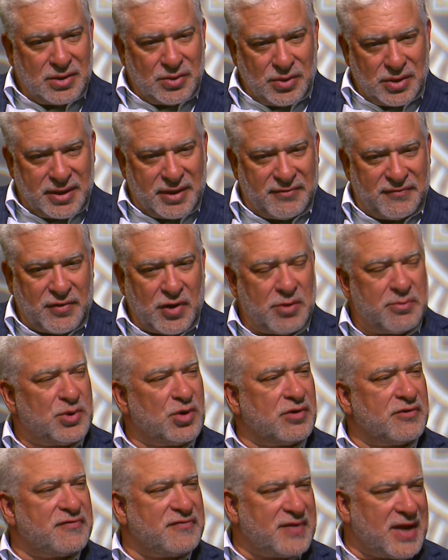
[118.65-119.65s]
a Farm
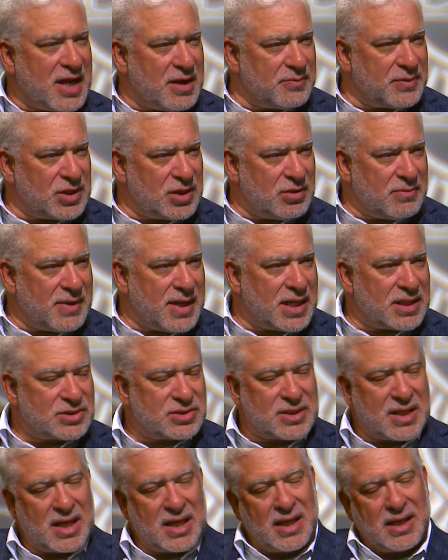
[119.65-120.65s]
Bureau family, you might
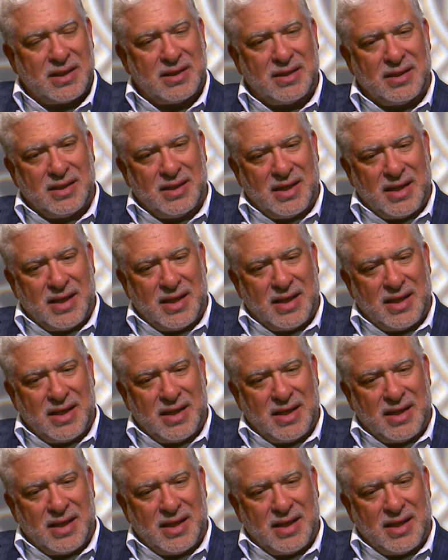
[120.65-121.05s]
say. Mm-hmm.